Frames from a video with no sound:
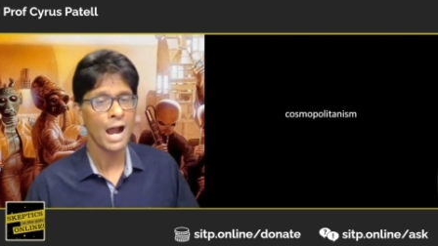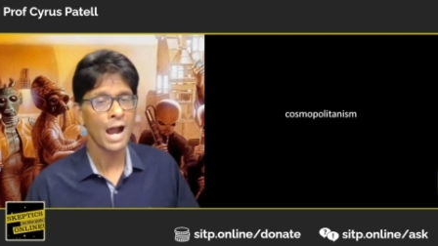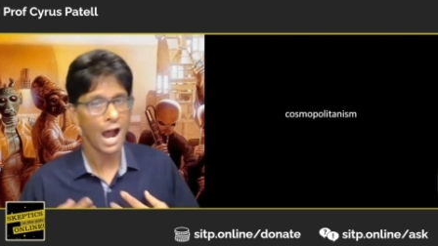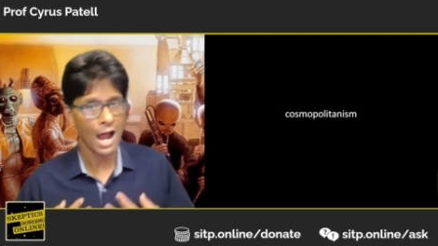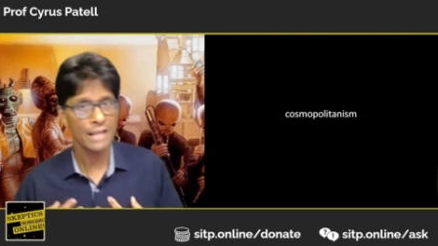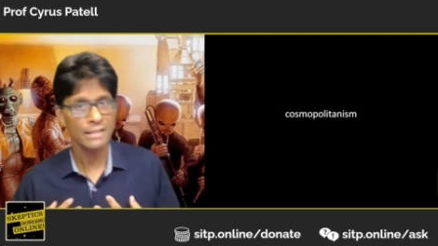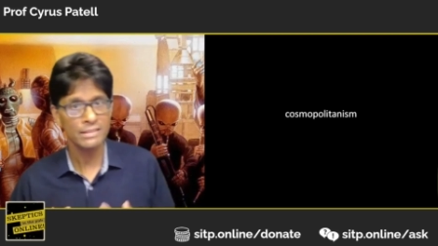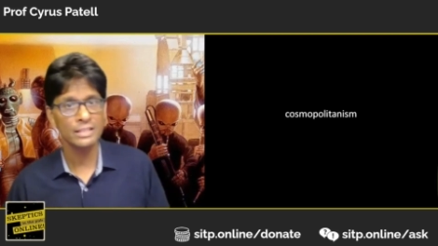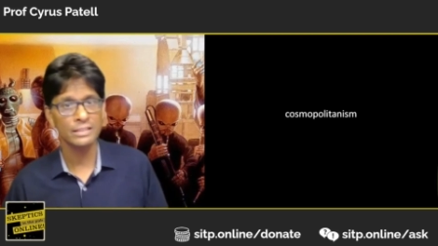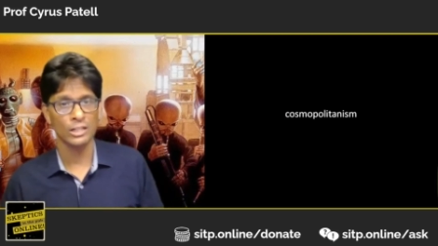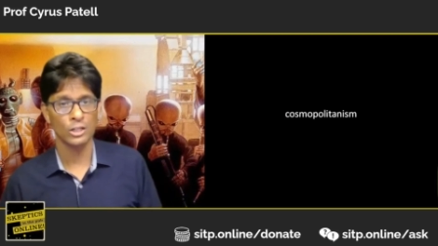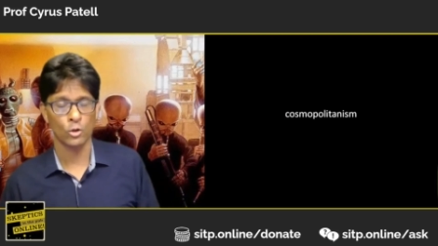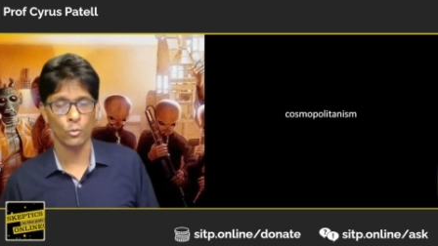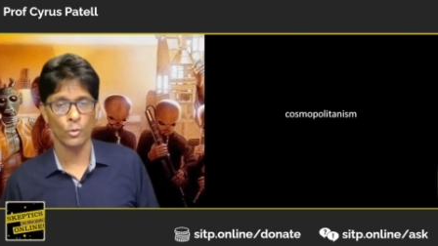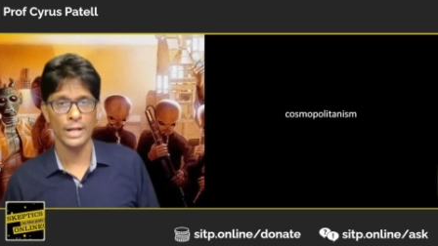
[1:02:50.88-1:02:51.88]
I think
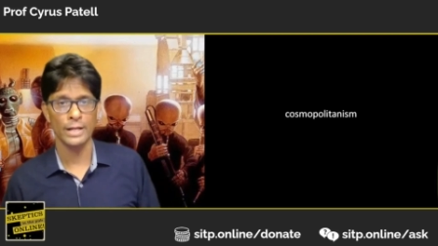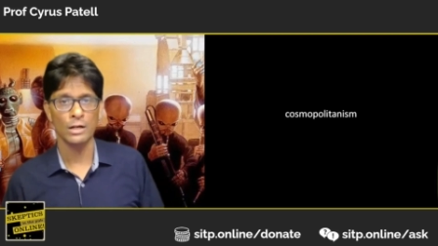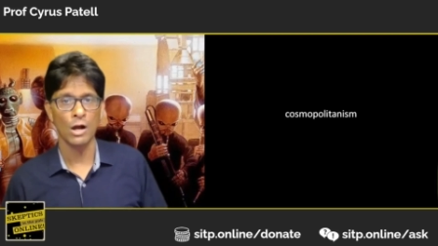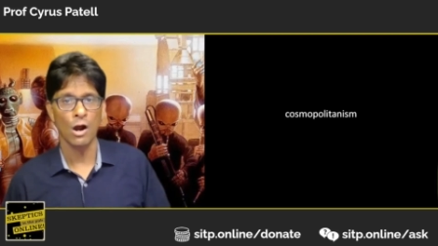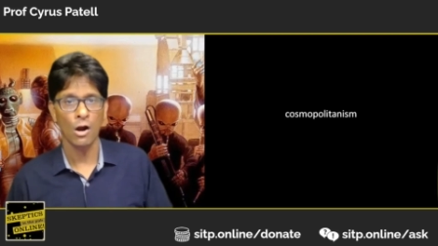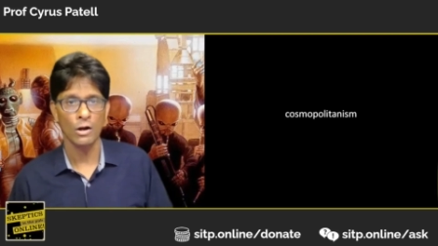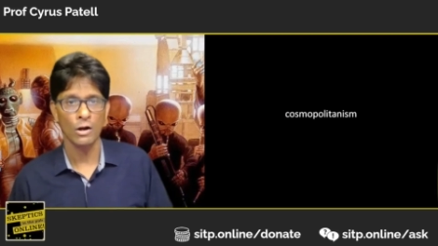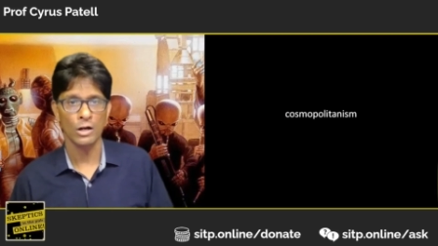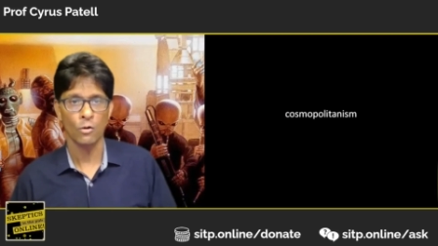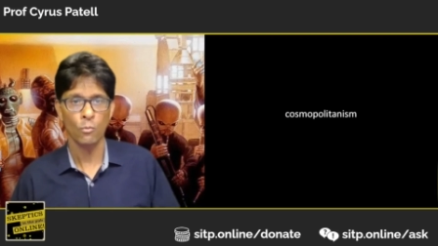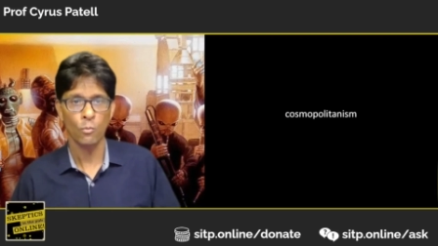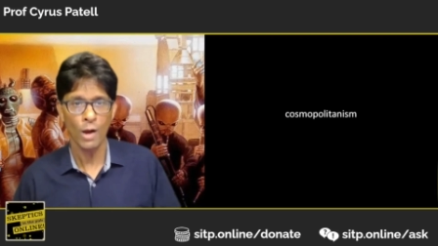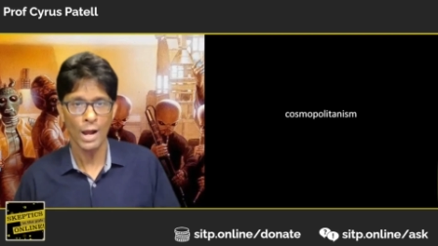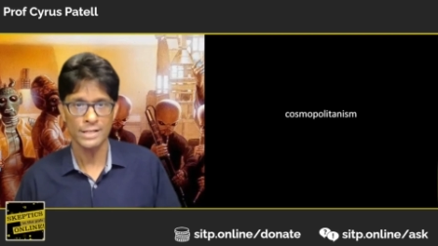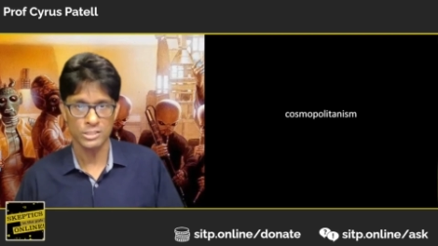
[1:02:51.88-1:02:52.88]
that great art
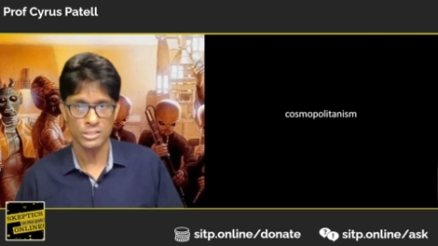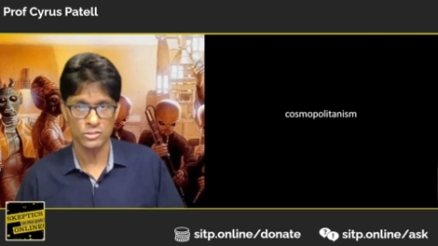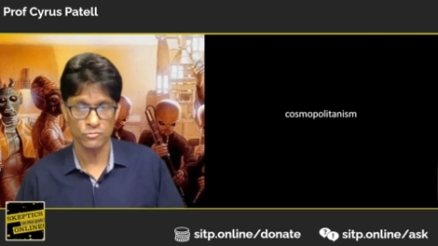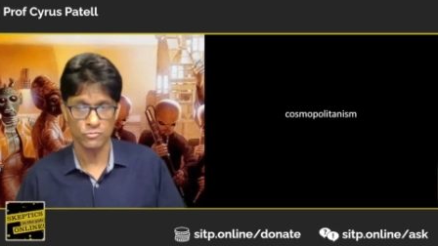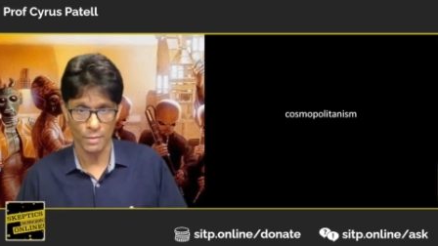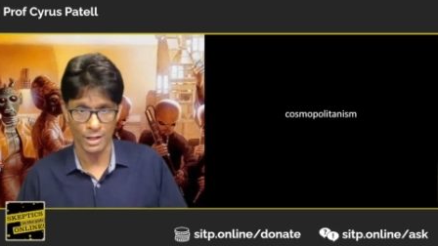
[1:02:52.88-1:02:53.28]
arises from